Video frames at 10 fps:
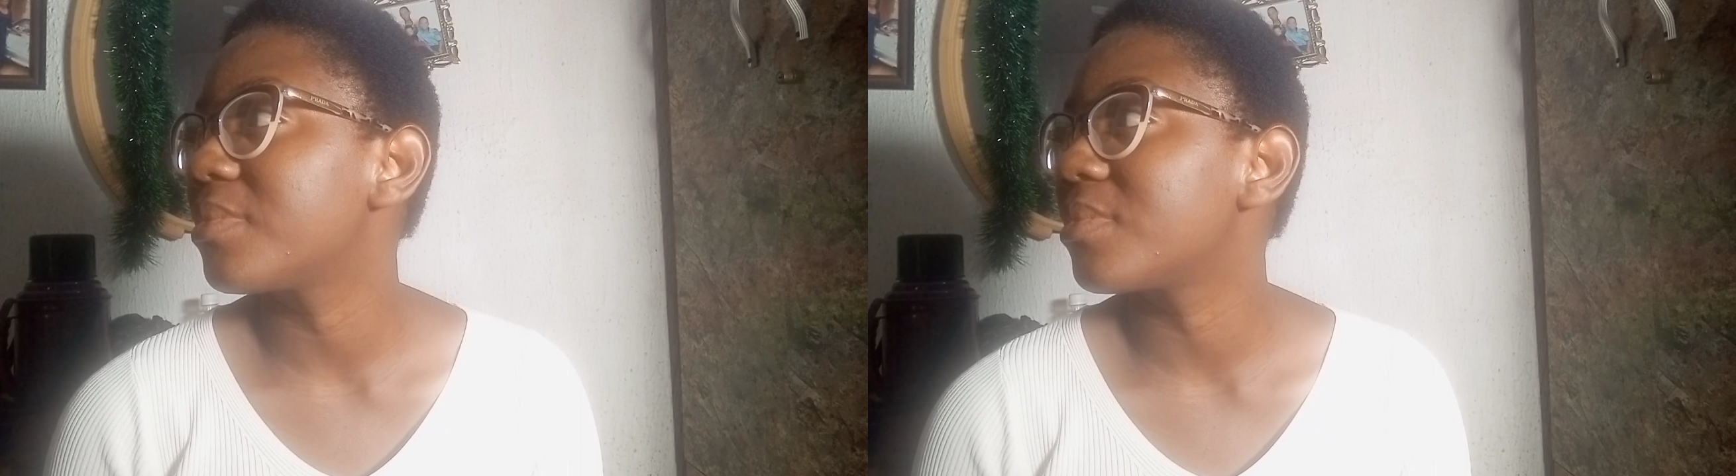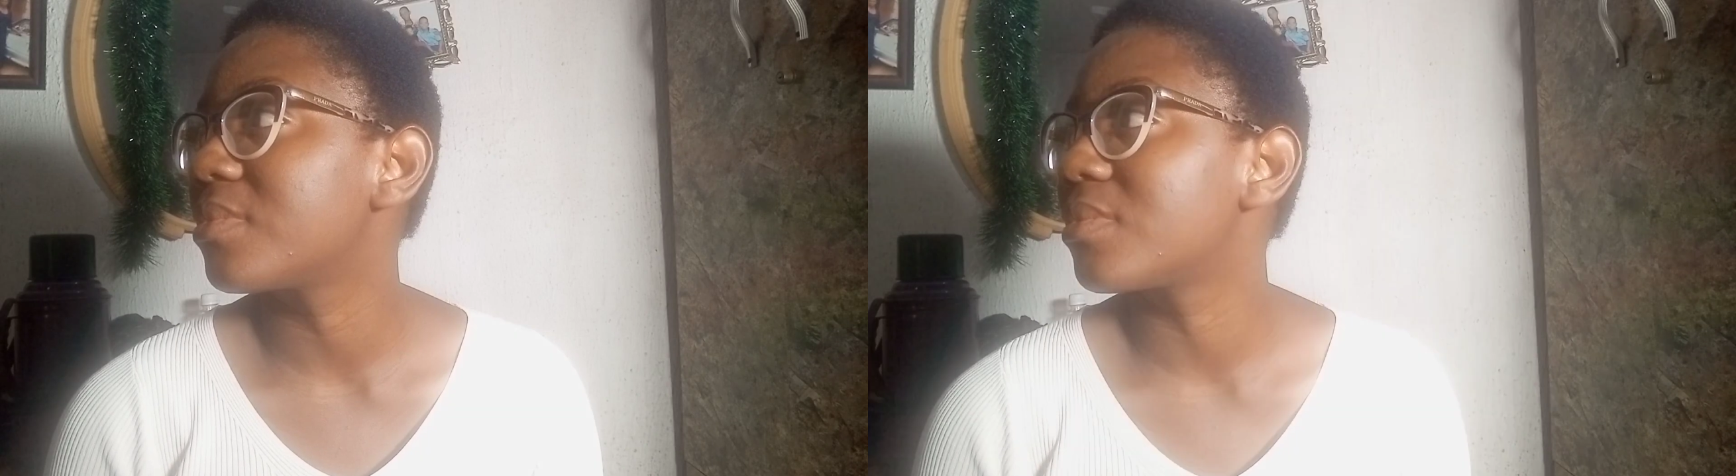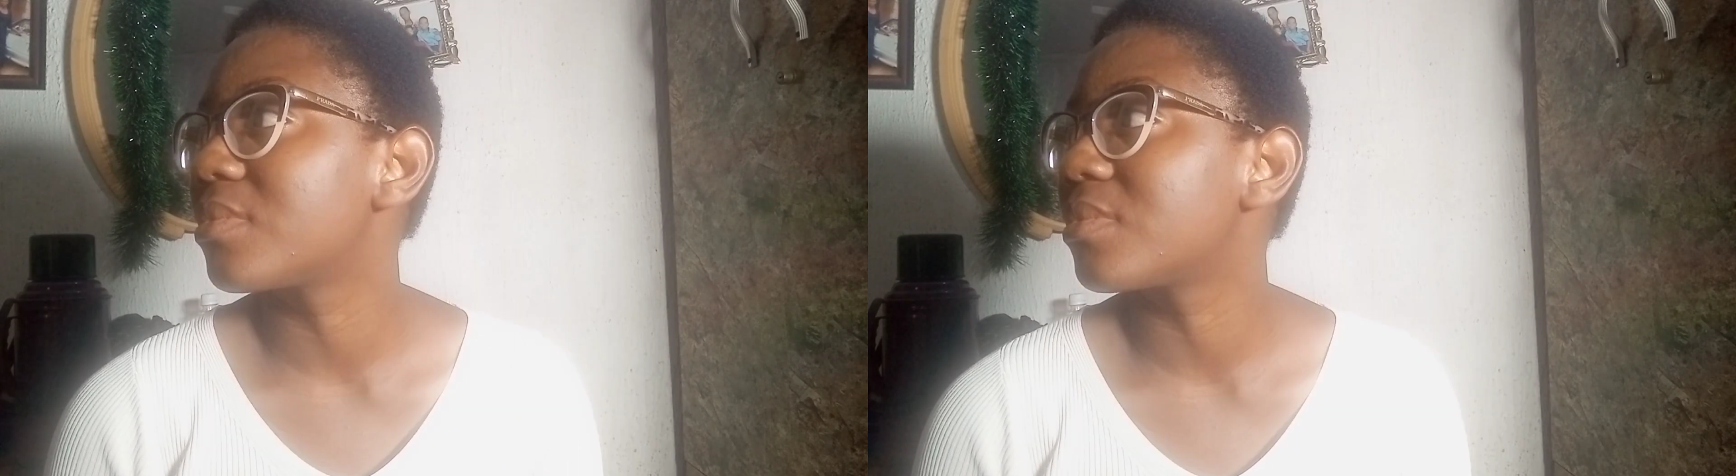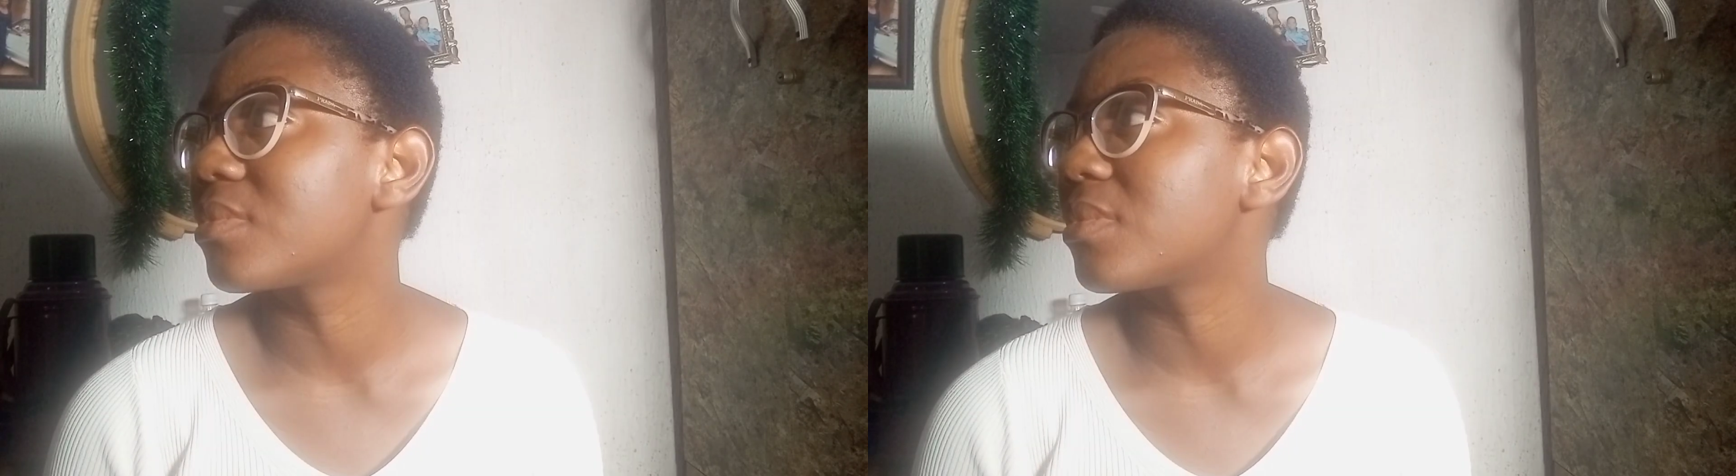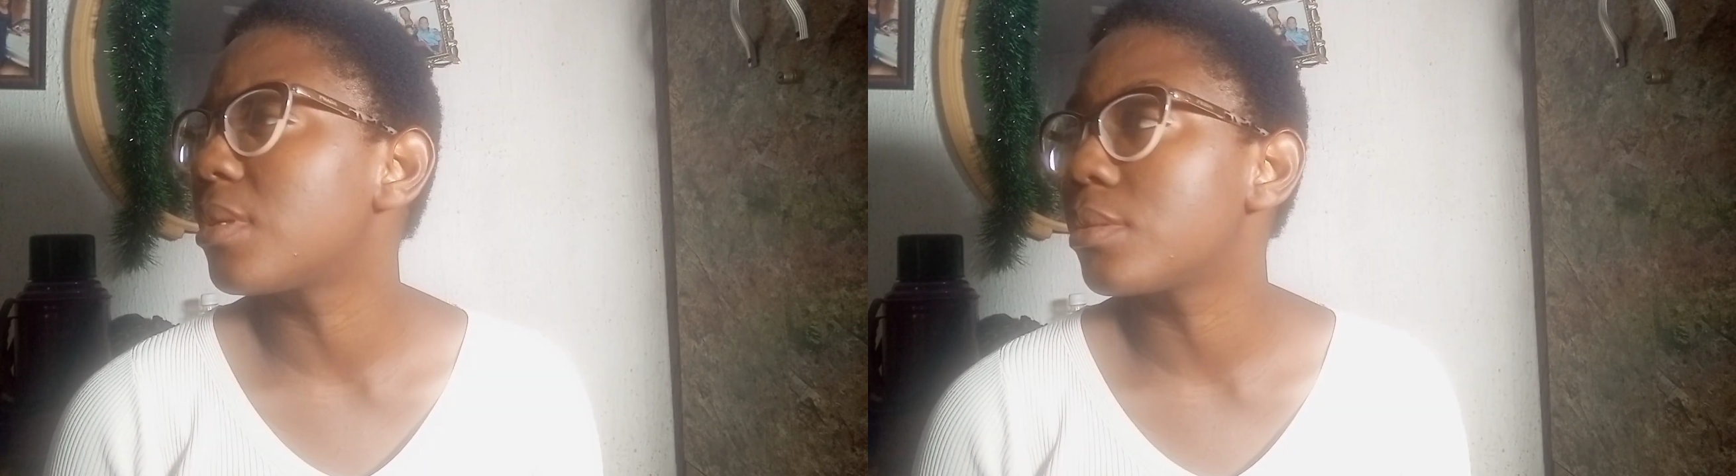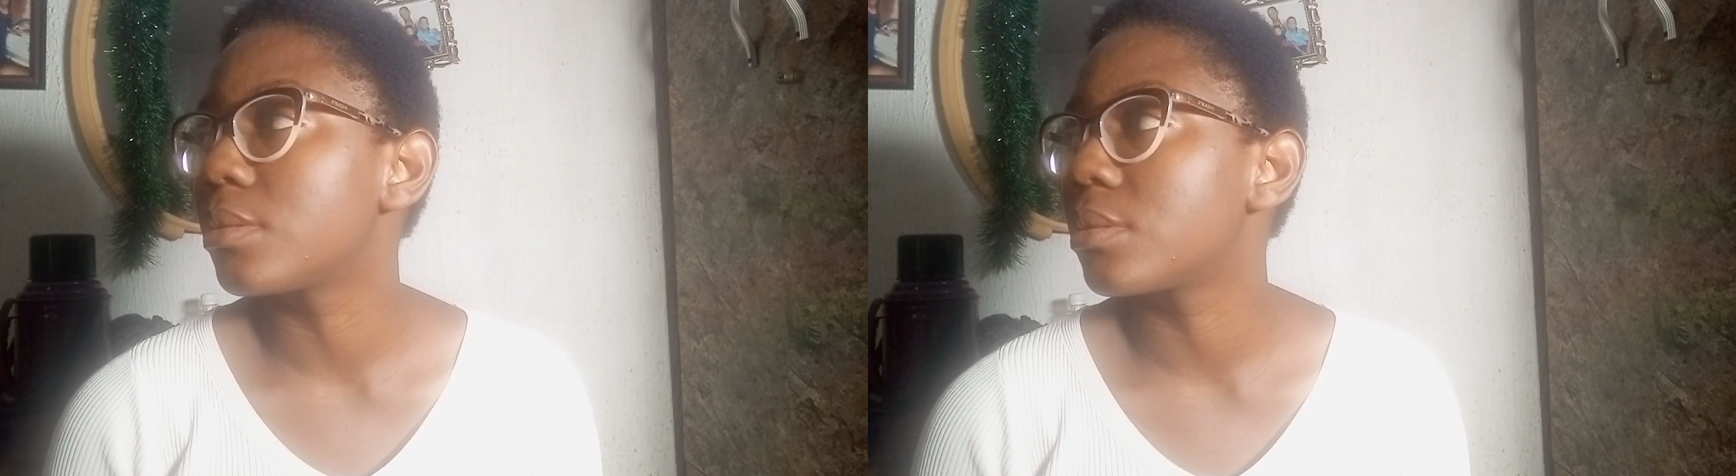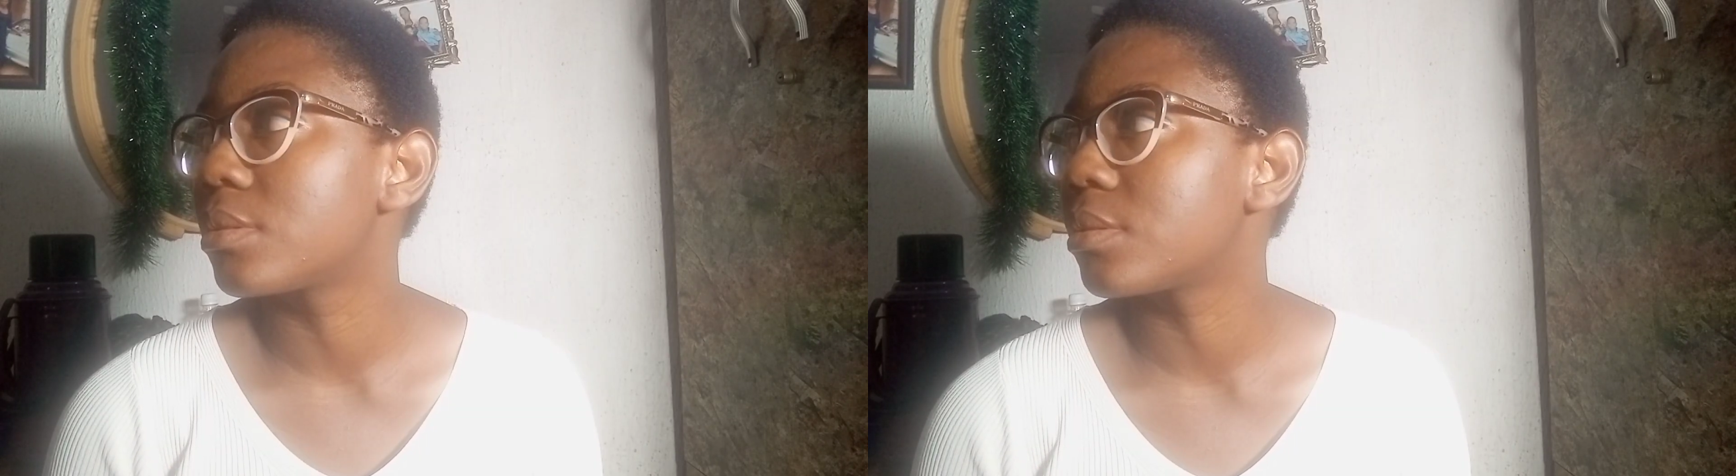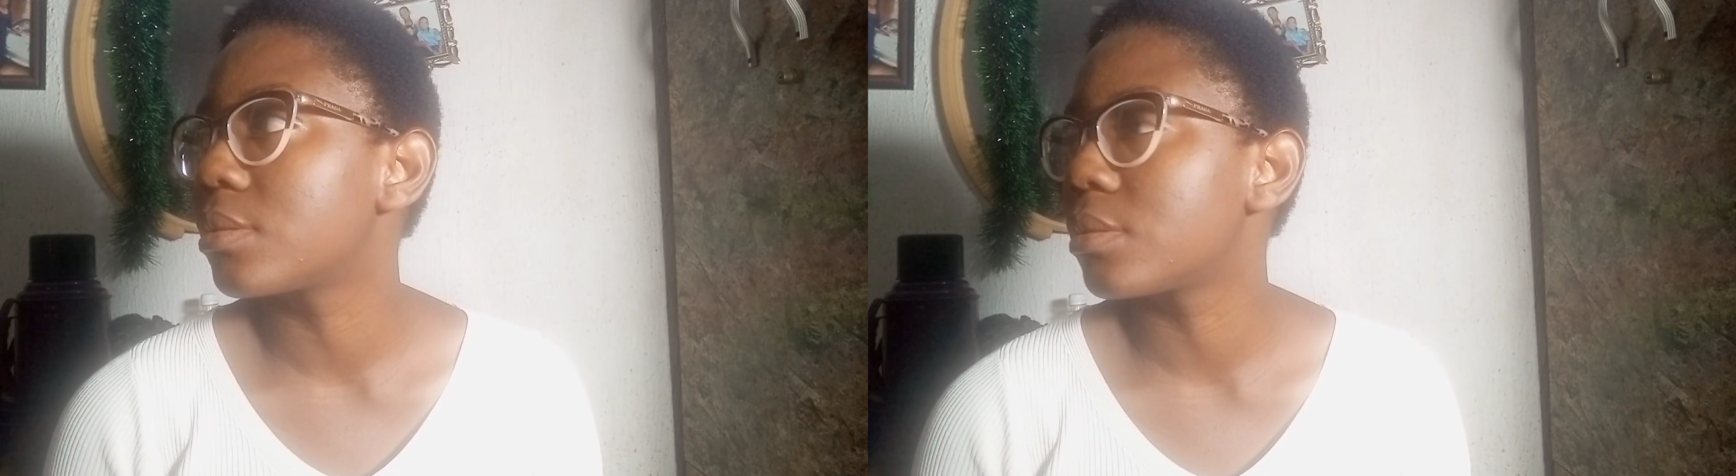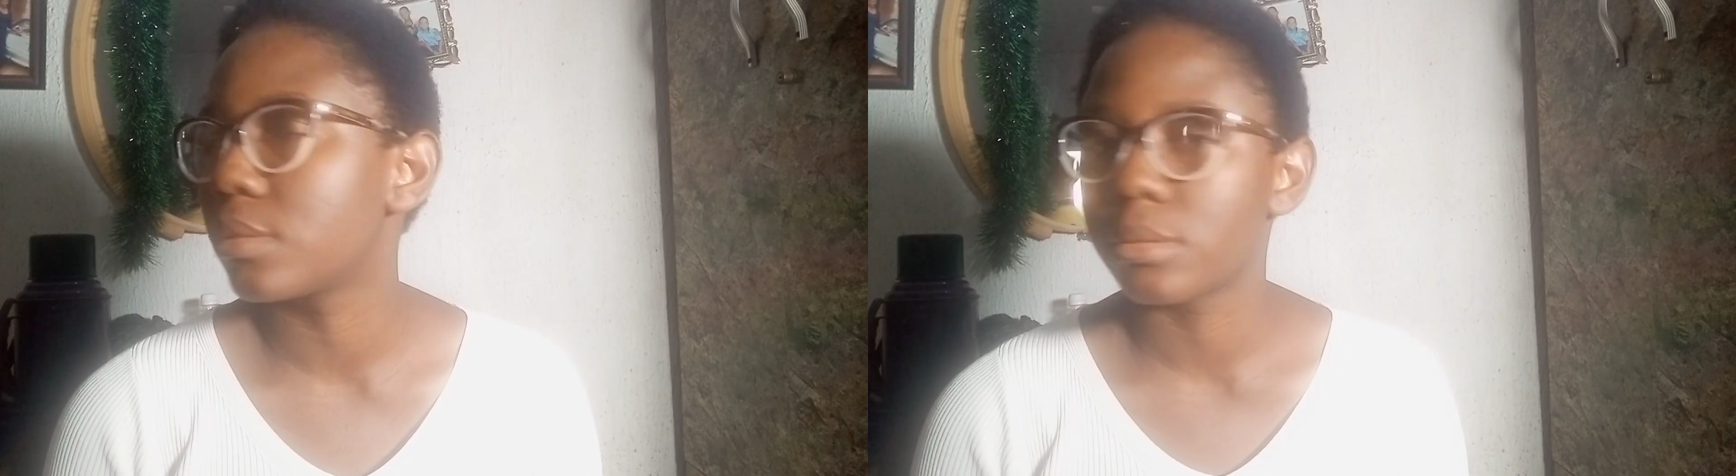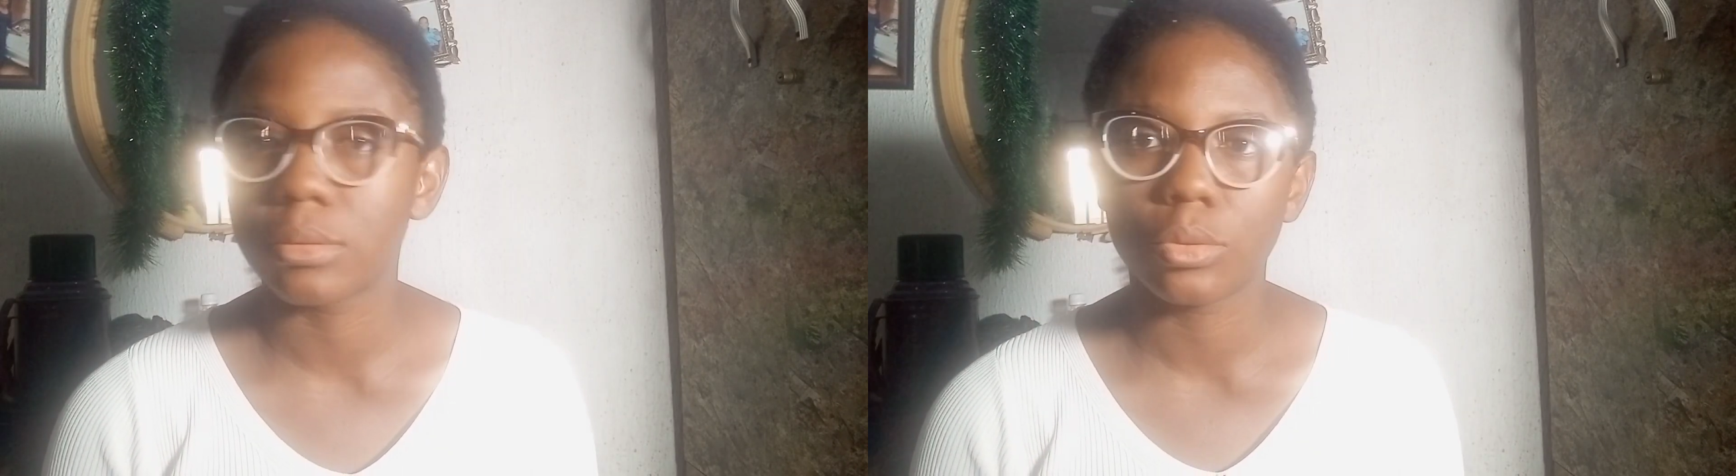been doing.
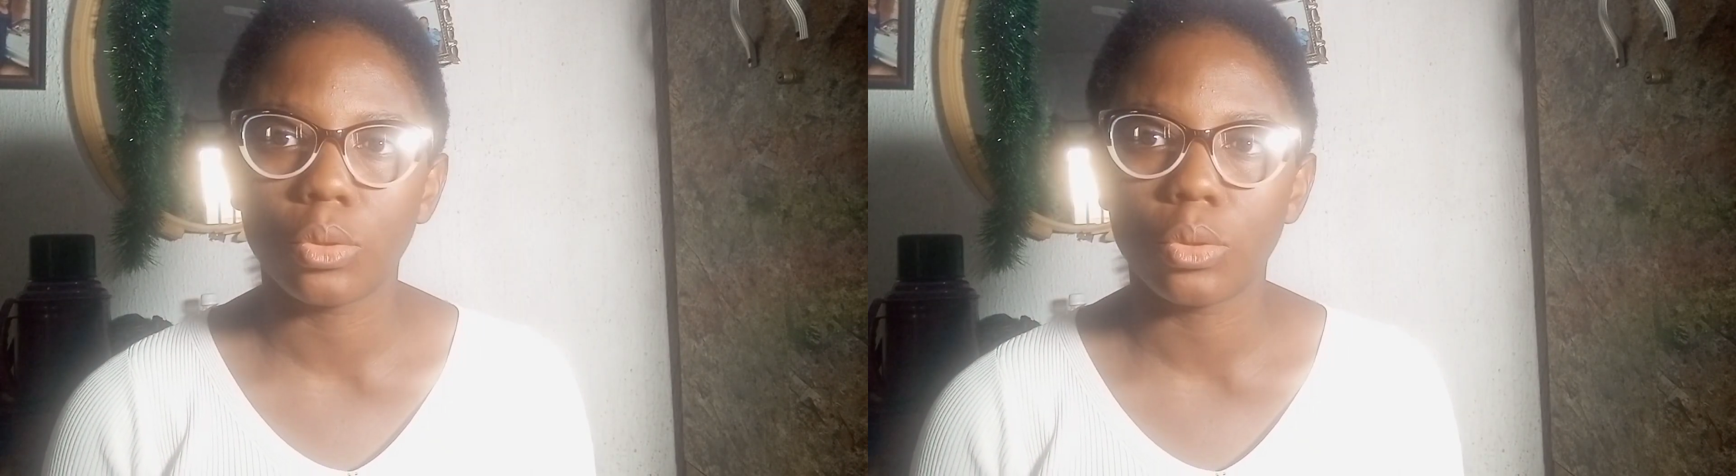But